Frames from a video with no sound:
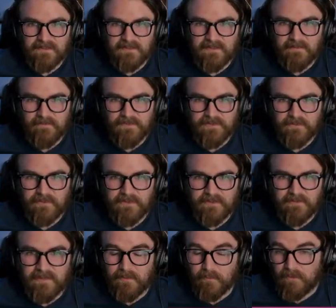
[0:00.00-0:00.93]
um to
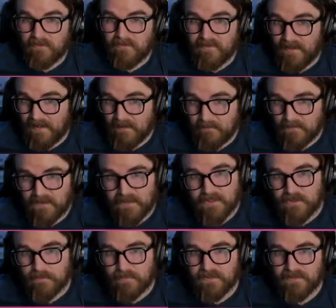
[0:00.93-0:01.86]
it they weren't that
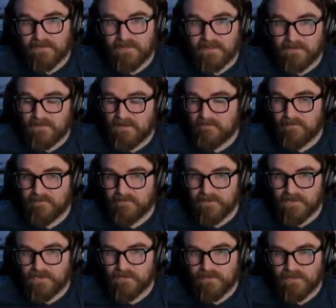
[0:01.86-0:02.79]
much but like even
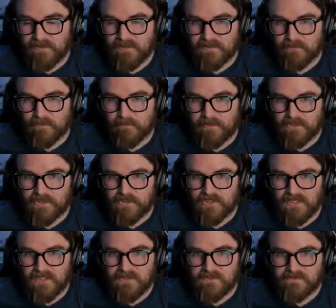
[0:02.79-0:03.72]
visually like there were a bunch of
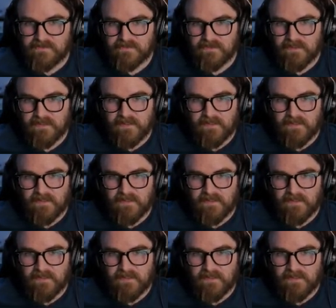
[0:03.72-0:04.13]
changes